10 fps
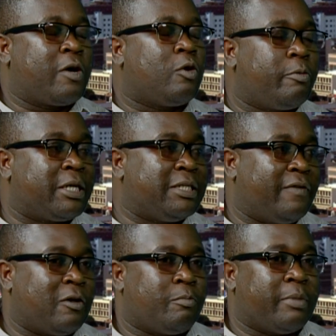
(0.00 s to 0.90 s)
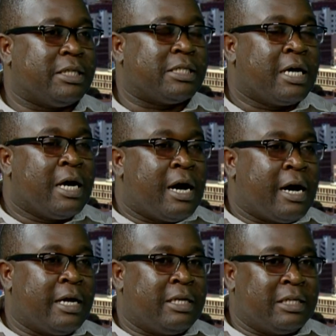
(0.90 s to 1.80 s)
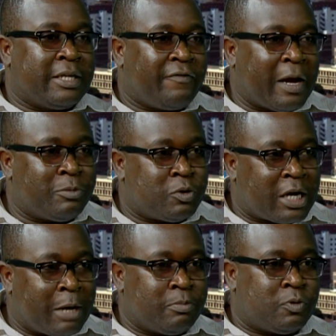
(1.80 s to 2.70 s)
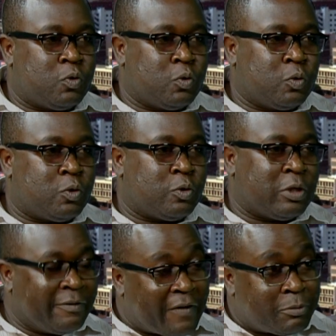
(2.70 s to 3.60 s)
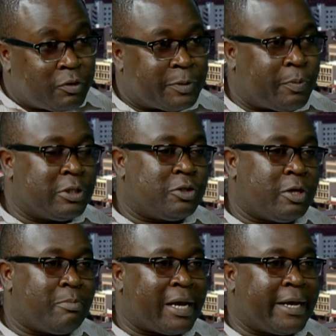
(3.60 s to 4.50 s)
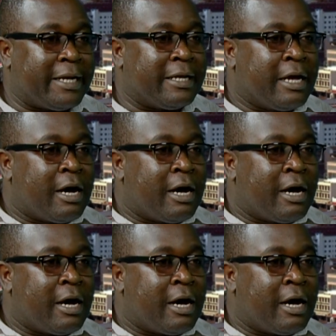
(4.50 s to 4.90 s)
economic development. And if I'm to come to if I'm to respond to him again,